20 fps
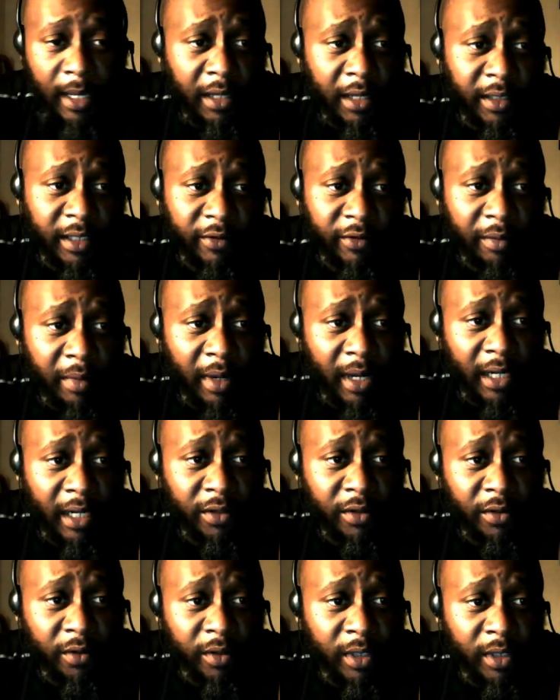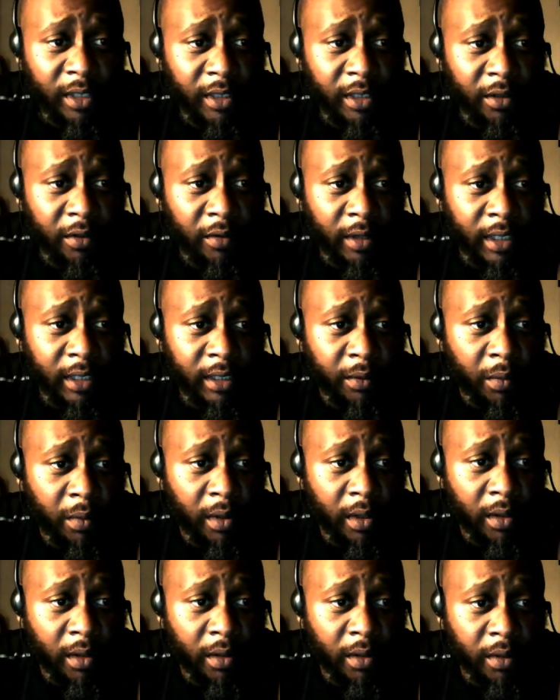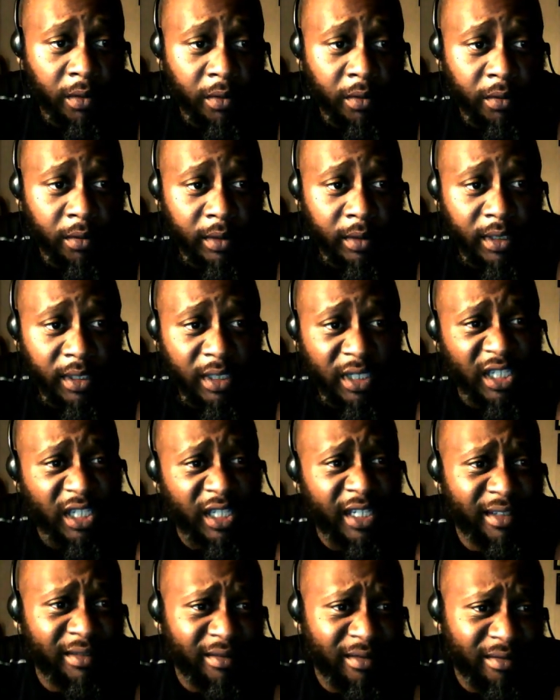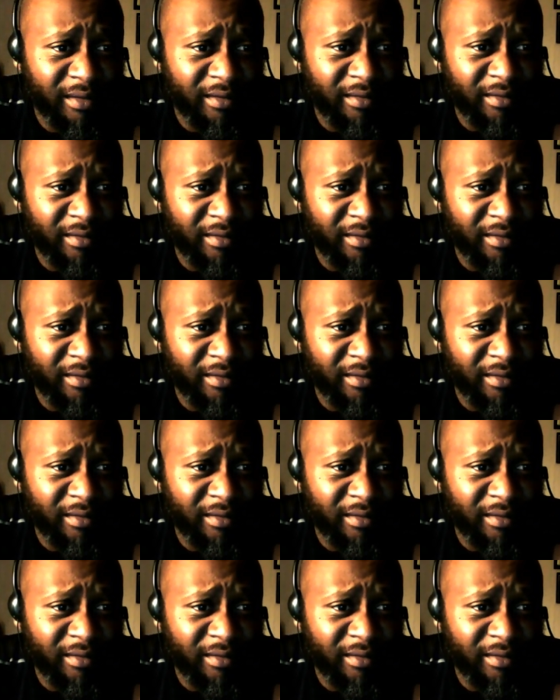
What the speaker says: How's everybody doing in this crazy world? Chilling?